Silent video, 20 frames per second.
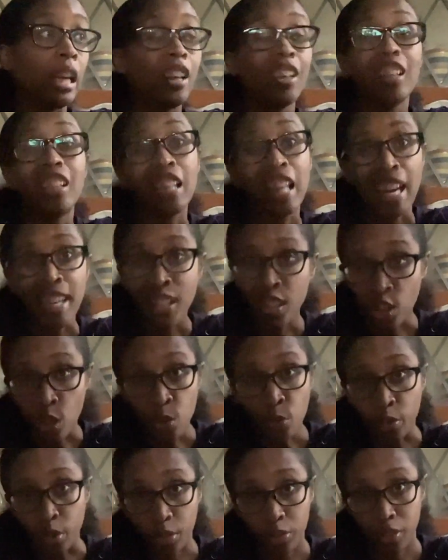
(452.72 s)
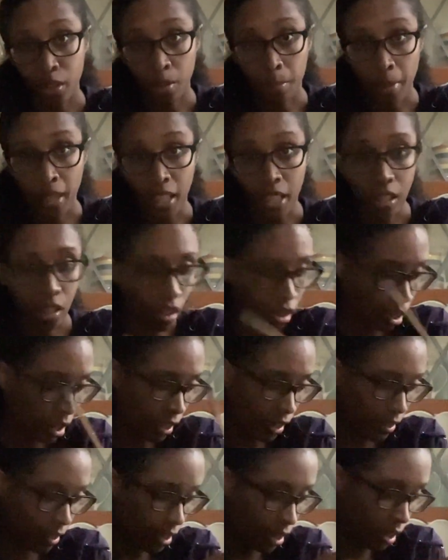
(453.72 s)
glad it's over for a minute,
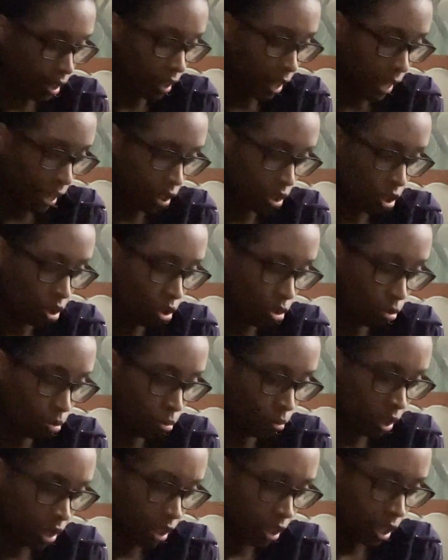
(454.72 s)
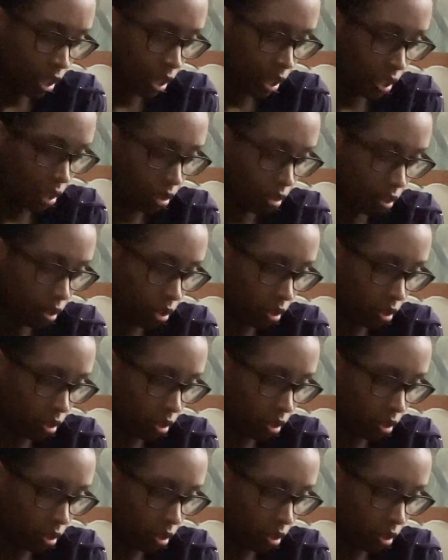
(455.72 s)
honestly, like to really